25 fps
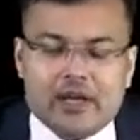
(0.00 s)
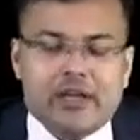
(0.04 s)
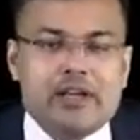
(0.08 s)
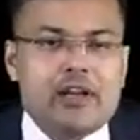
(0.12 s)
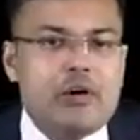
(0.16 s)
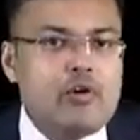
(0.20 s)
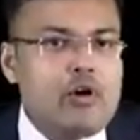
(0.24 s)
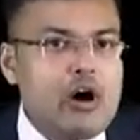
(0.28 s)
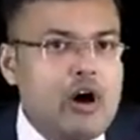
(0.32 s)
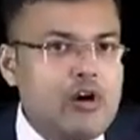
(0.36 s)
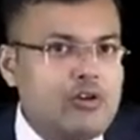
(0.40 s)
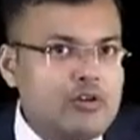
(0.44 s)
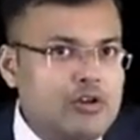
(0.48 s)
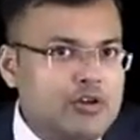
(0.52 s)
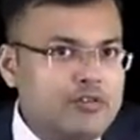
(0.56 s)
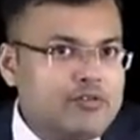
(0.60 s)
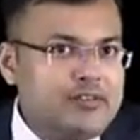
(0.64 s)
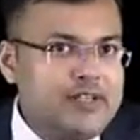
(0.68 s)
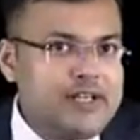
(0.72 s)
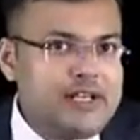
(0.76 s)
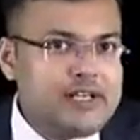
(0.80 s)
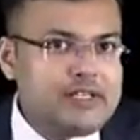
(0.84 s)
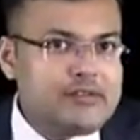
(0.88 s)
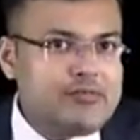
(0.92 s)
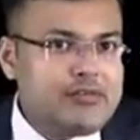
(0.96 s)
Now out of
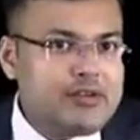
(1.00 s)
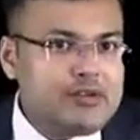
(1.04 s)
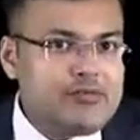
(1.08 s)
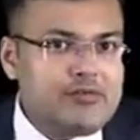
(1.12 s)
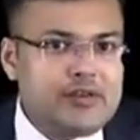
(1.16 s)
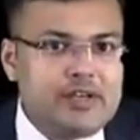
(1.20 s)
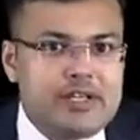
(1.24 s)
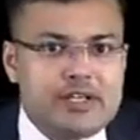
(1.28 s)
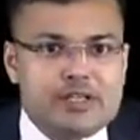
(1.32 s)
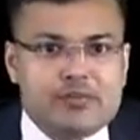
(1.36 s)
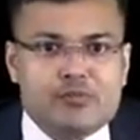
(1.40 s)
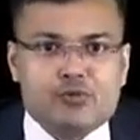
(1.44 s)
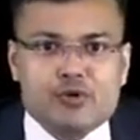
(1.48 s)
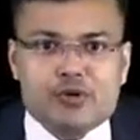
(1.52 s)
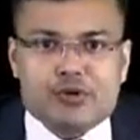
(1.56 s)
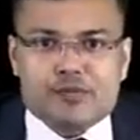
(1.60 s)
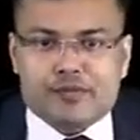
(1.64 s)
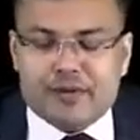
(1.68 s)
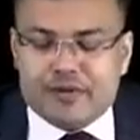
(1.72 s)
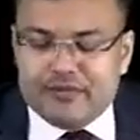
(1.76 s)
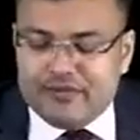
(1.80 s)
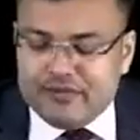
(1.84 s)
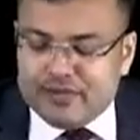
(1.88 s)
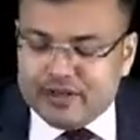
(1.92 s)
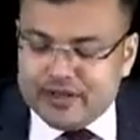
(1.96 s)
these, which one is most
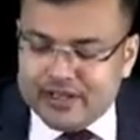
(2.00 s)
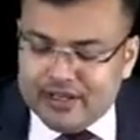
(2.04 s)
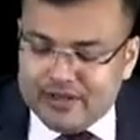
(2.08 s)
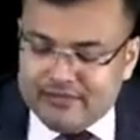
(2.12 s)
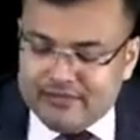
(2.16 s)
preferred